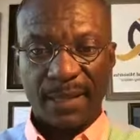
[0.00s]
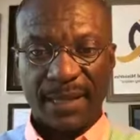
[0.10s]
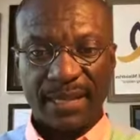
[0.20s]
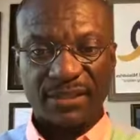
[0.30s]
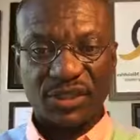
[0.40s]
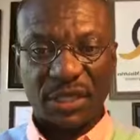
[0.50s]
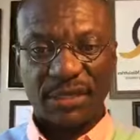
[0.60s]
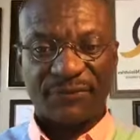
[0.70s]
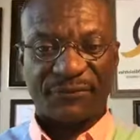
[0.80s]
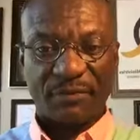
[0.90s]

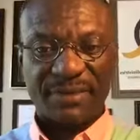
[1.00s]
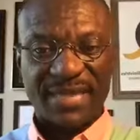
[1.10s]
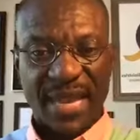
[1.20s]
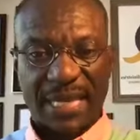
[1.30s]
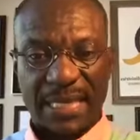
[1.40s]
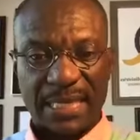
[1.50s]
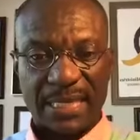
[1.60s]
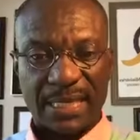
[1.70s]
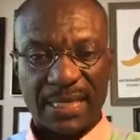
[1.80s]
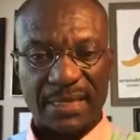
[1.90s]
Gilson from
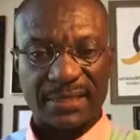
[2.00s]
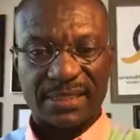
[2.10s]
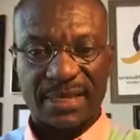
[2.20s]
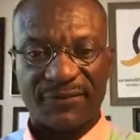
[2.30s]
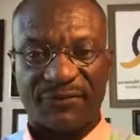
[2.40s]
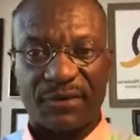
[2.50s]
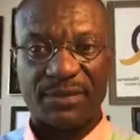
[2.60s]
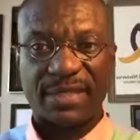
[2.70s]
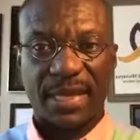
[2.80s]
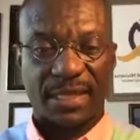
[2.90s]
Turkey. Gilson
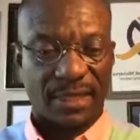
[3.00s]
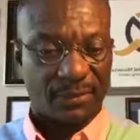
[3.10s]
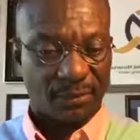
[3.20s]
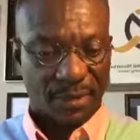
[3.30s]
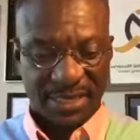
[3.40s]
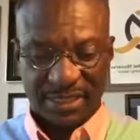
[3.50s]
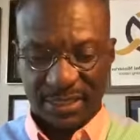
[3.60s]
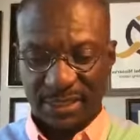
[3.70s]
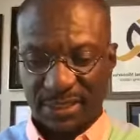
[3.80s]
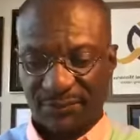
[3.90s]
from Turkey.
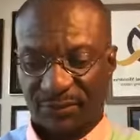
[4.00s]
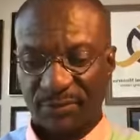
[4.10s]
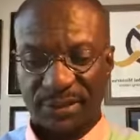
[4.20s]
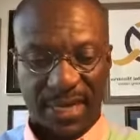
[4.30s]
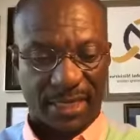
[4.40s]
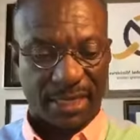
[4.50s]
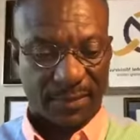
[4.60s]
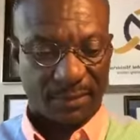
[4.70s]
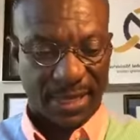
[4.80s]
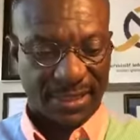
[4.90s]
Blessings from Turkey.
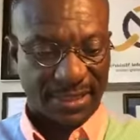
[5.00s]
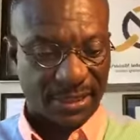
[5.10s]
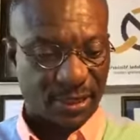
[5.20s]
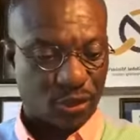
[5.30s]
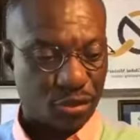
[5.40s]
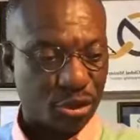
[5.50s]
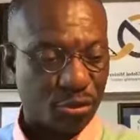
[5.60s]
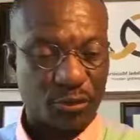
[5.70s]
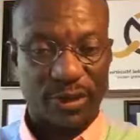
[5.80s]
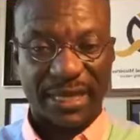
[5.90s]
Blessings to
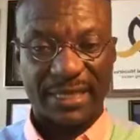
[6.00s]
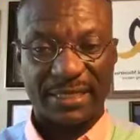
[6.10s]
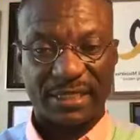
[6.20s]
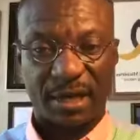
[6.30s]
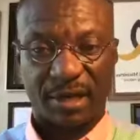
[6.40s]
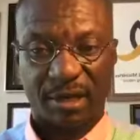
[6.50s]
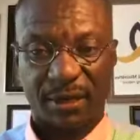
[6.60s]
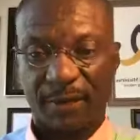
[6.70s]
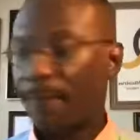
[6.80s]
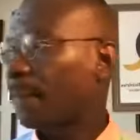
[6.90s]
you in
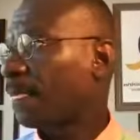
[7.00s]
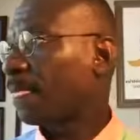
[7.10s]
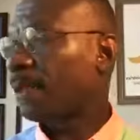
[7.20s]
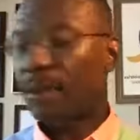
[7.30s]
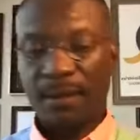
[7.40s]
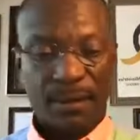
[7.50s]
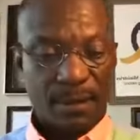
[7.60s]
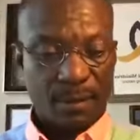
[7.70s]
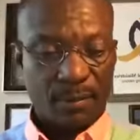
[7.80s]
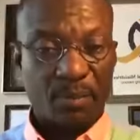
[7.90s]
Turkey.
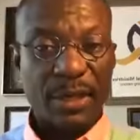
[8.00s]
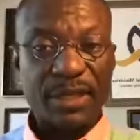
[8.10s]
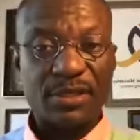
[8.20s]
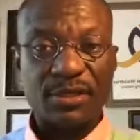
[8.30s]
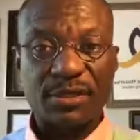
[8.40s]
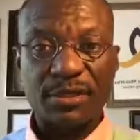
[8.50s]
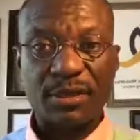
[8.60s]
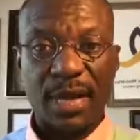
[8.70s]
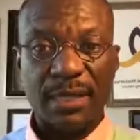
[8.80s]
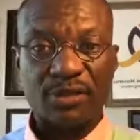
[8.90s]
Please,
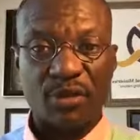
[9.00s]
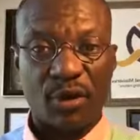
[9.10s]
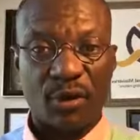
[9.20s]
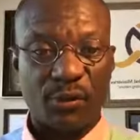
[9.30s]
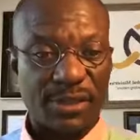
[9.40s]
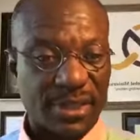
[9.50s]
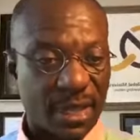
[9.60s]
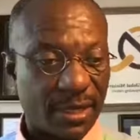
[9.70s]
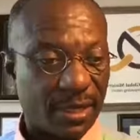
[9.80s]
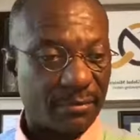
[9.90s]
as always,
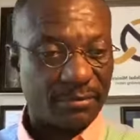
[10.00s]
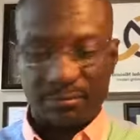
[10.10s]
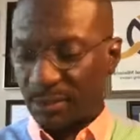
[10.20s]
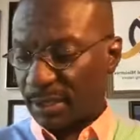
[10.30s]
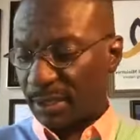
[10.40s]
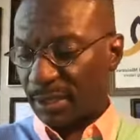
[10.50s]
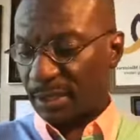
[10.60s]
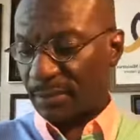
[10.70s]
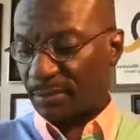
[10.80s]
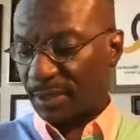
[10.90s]
I am
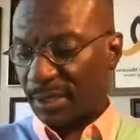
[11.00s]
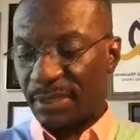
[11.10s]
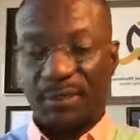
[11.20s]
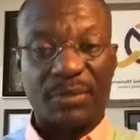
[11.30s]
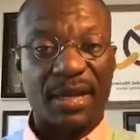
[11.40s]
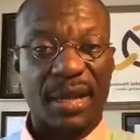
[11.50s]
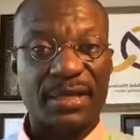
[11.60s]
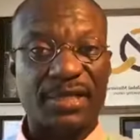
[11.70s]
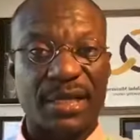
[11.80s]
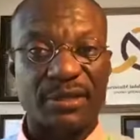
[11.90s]
a little
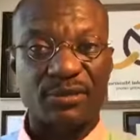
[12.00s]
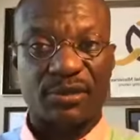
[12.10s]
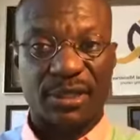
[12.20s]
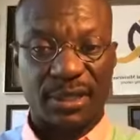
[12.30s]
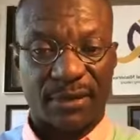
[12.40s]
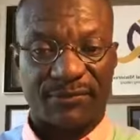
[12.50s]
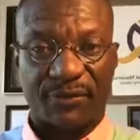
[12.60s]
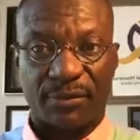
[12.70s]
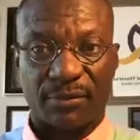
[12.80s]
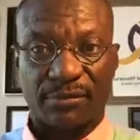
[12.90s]
behind schedule today
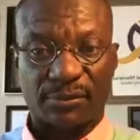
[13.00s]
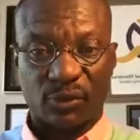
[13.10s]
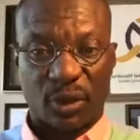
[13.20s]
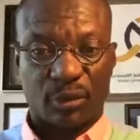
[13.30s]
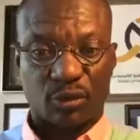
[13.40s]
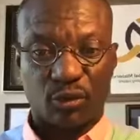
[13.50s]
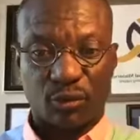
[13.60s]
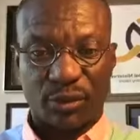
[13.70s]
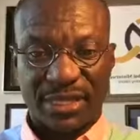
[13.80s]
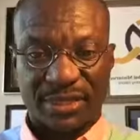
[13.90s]
for one or
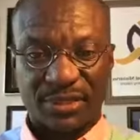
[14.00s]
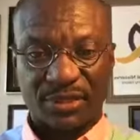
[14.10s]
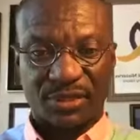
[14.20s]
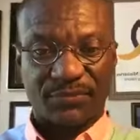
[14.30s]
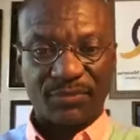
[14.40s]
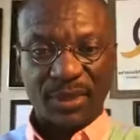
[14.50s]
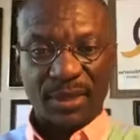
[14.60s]
two reasons.